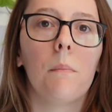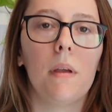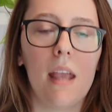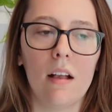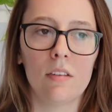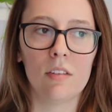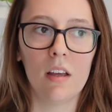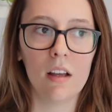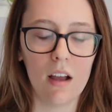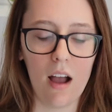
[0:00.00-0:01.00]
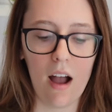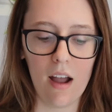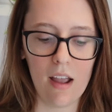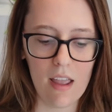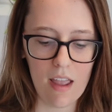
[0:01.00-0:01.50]
But yes,
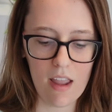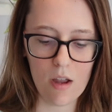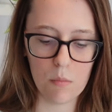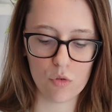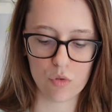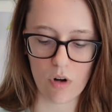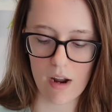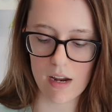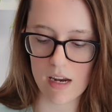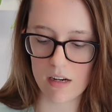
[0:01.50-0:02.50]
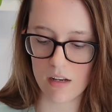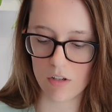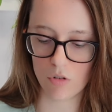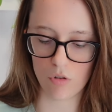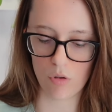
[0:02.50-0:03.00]
I am trying
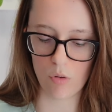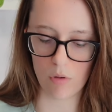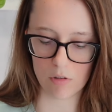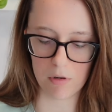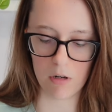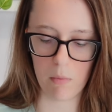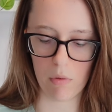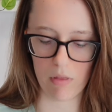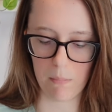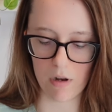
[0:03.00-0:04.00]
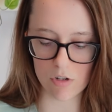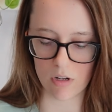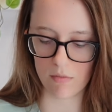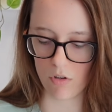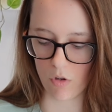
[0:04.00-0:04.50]
to experiment with a bunch
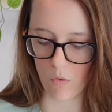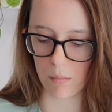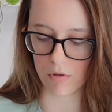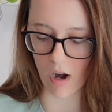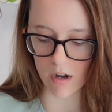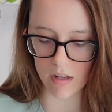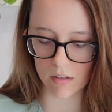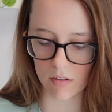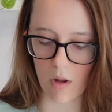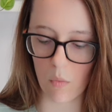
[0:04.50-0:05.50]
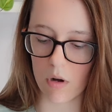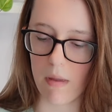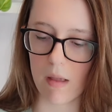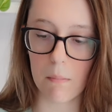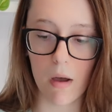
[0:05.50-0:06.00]
of new products. I want to
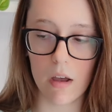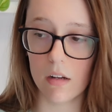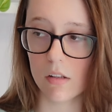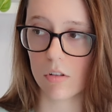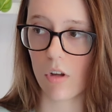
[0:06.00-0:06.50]
make mugs,